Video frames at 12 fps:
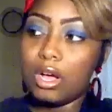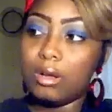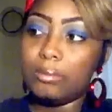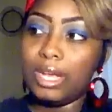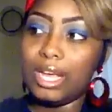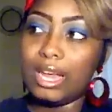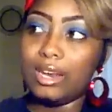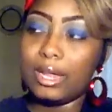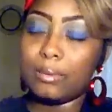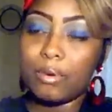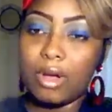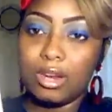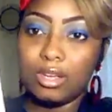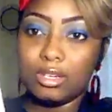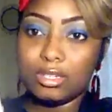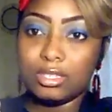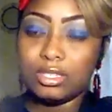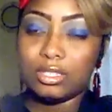Um, they got a lot of
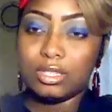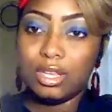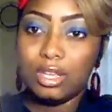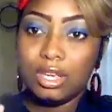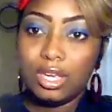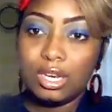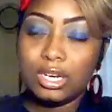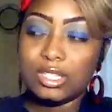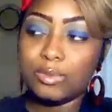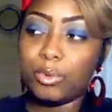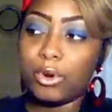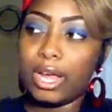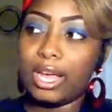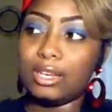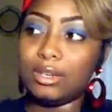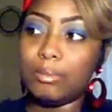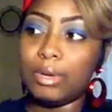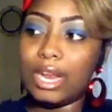products in this
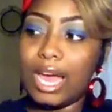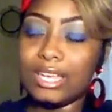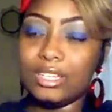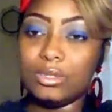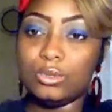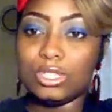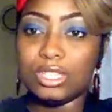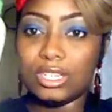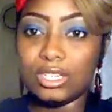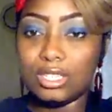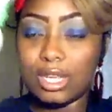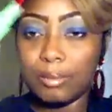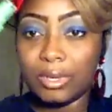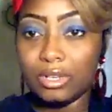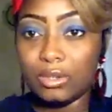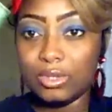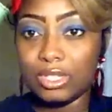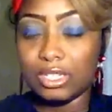brand, but I use this. I'm
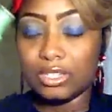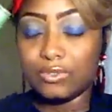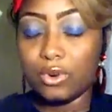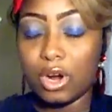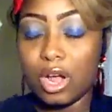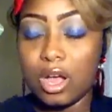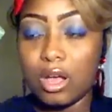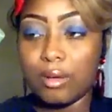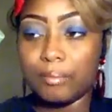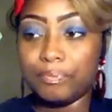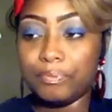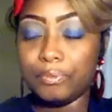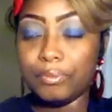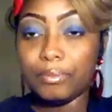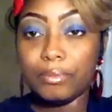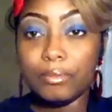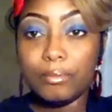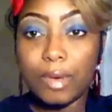gonna use this for um,
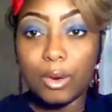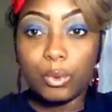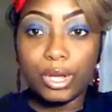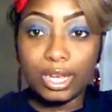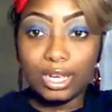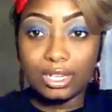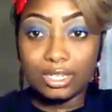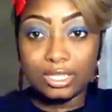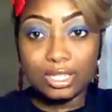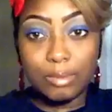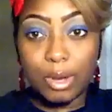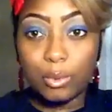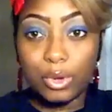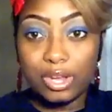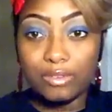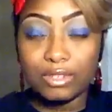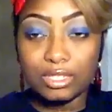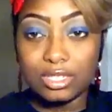my wigs and my
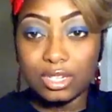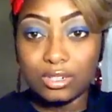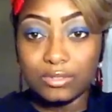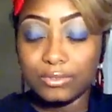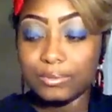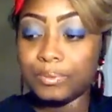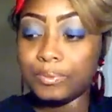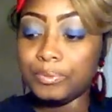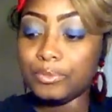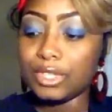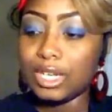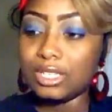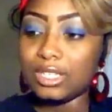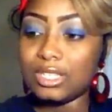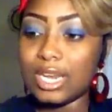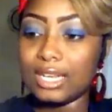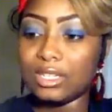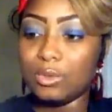weave and stuff because
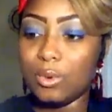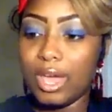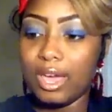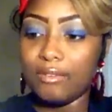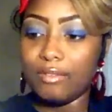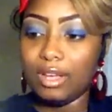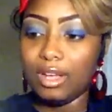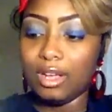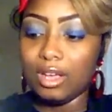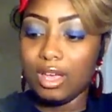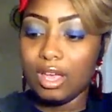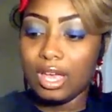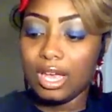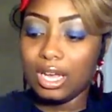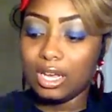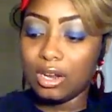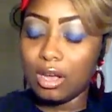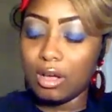it's not too heavy
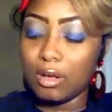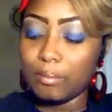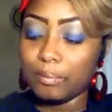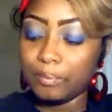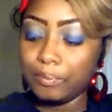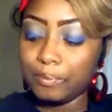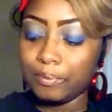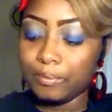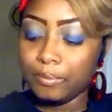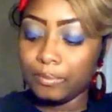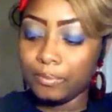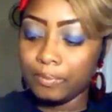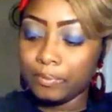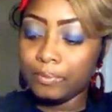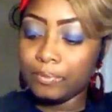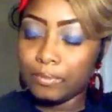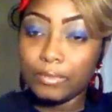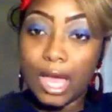and um,
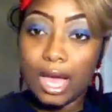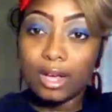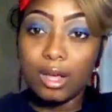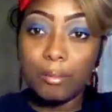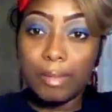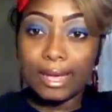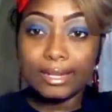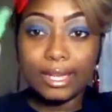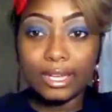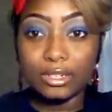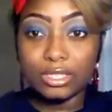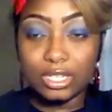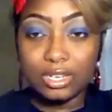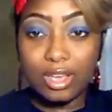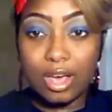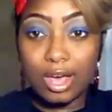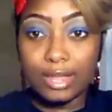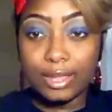I'll come back later and tell
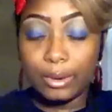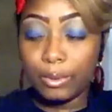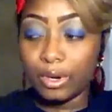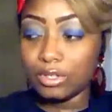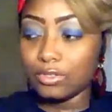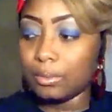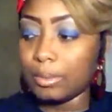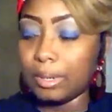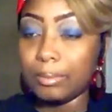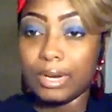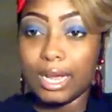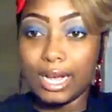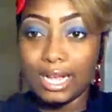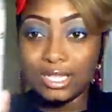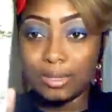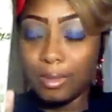y'all how that works for me but I got